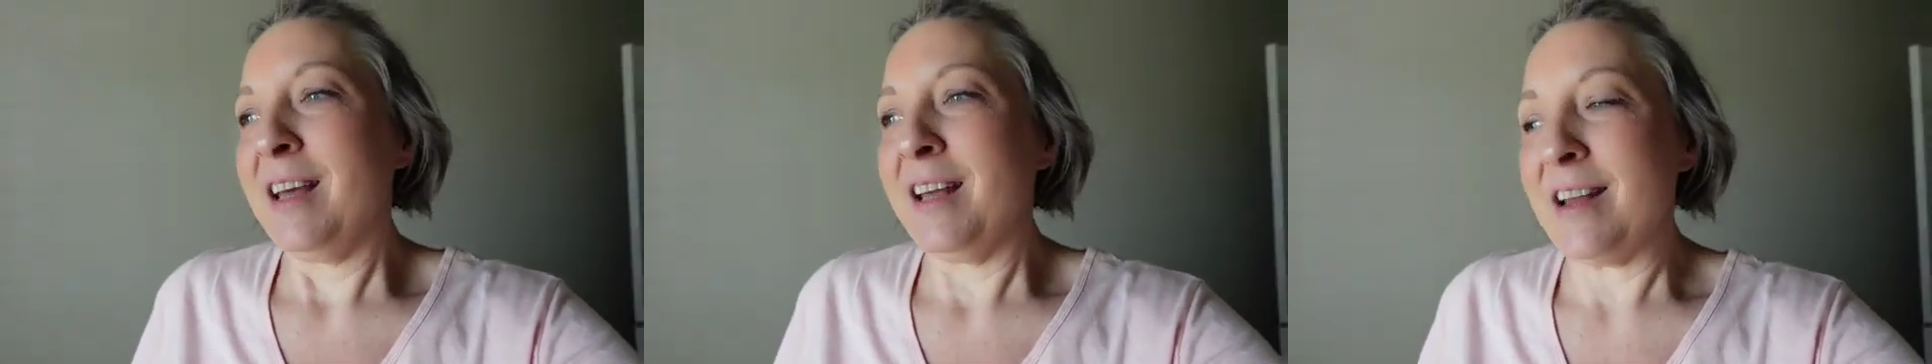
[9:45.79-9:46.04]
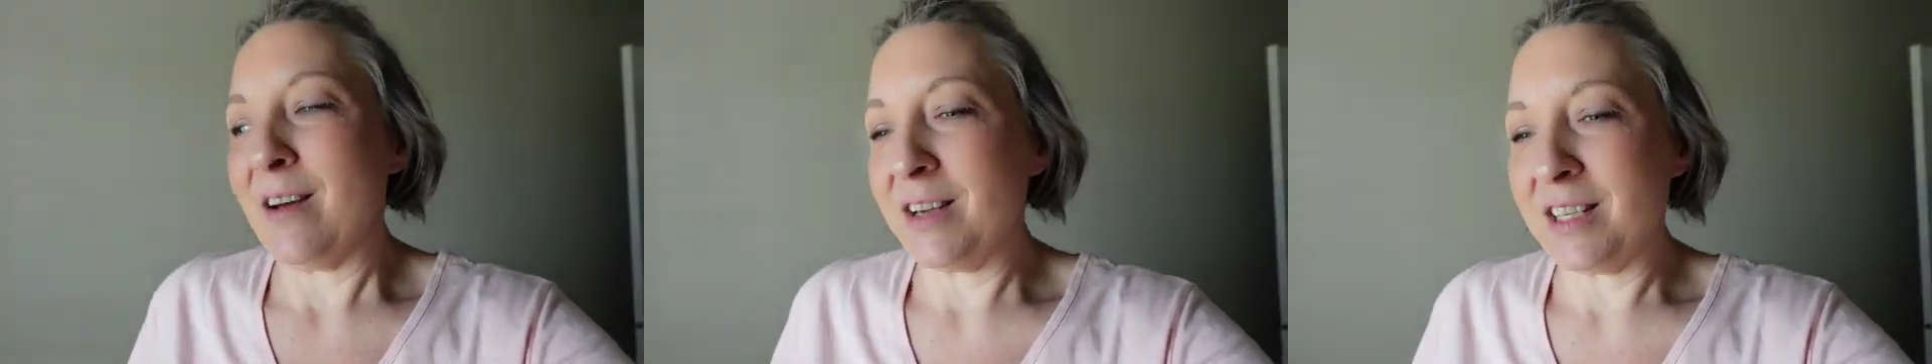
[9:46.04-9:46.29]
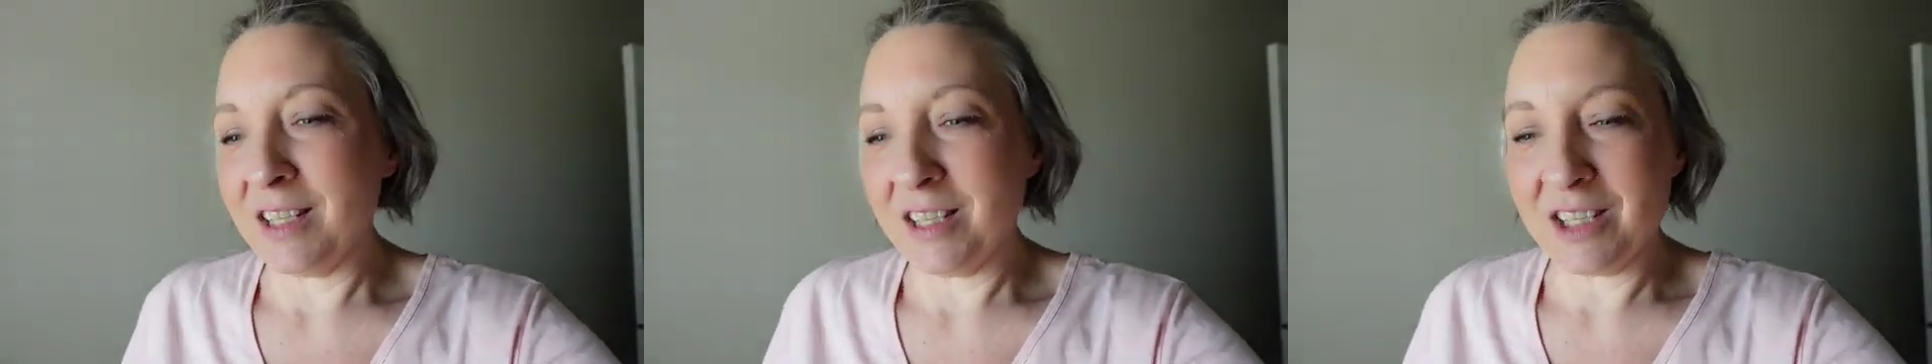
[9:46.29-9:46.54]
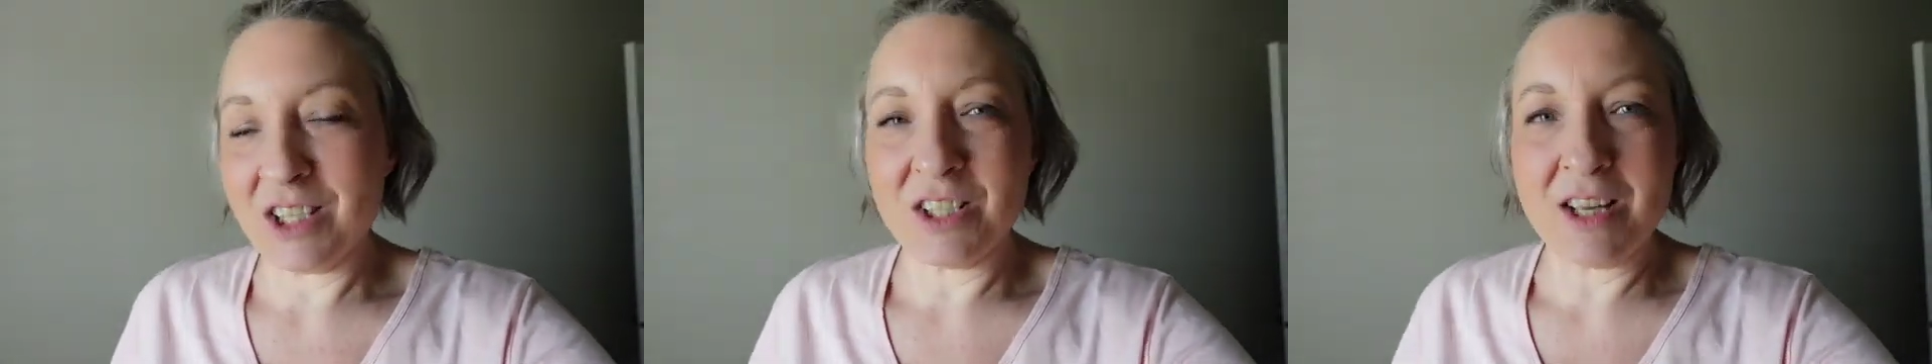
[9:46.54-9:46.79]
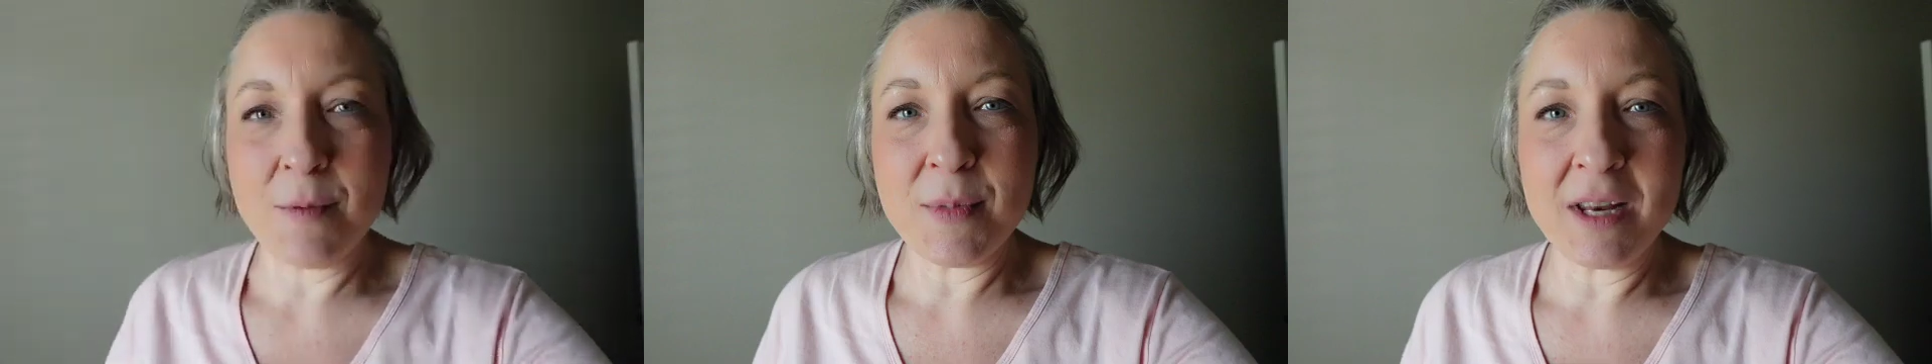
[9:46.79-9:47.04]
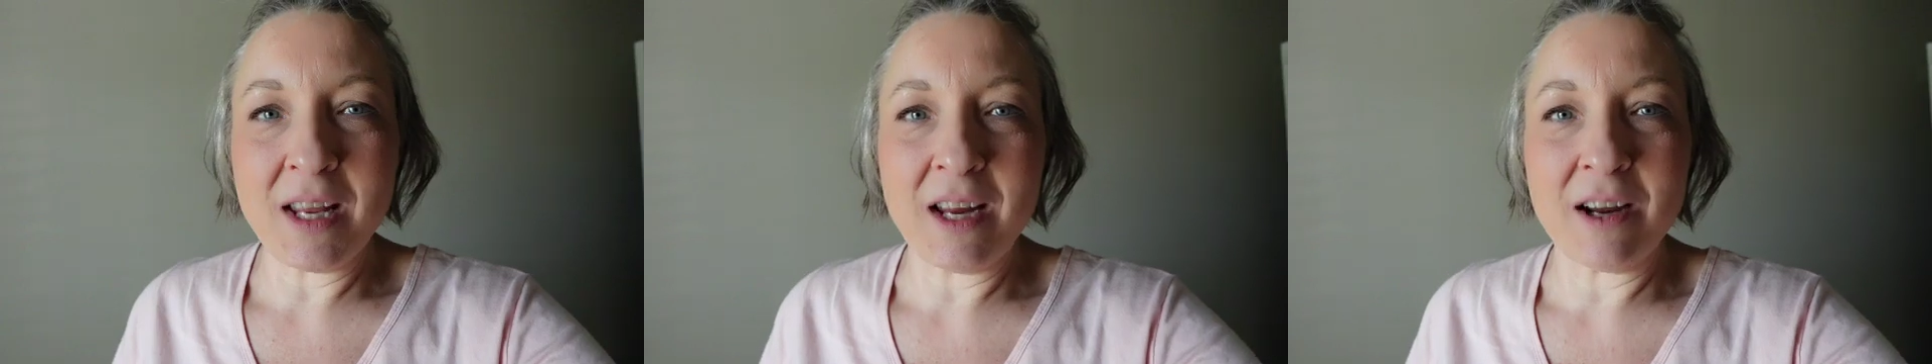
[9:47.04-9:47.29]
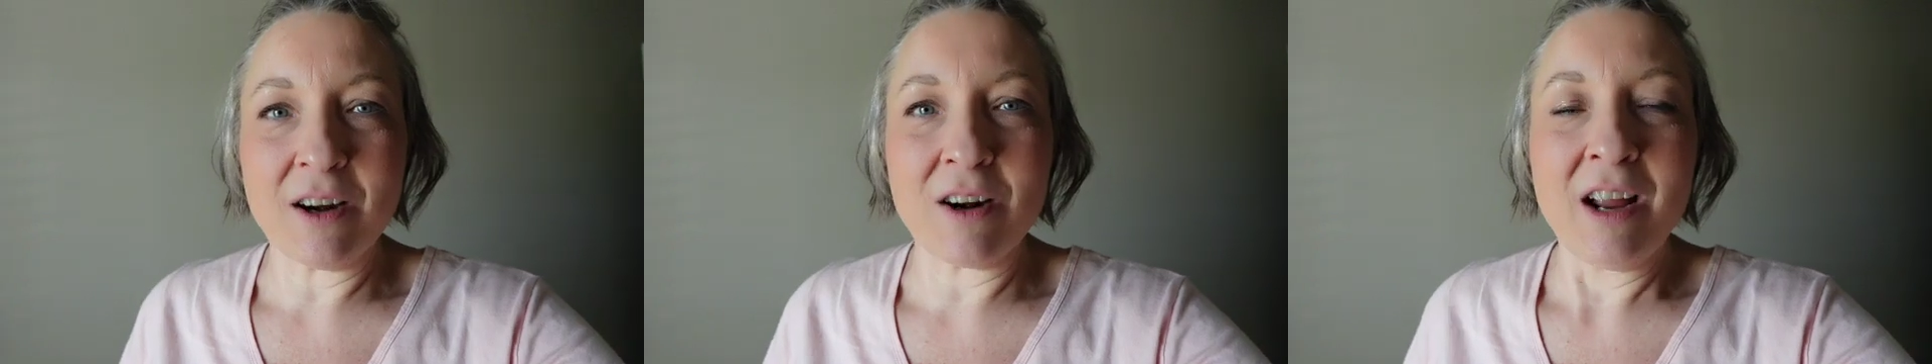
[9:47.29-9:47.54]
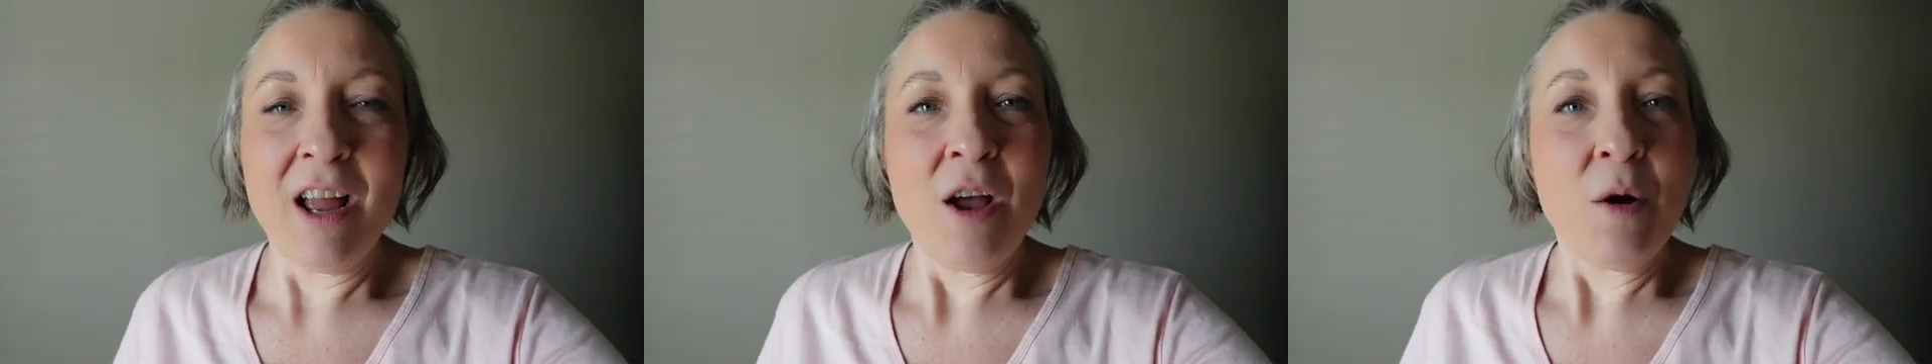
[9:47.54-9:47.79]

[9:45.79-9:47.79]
And now I can just come in here,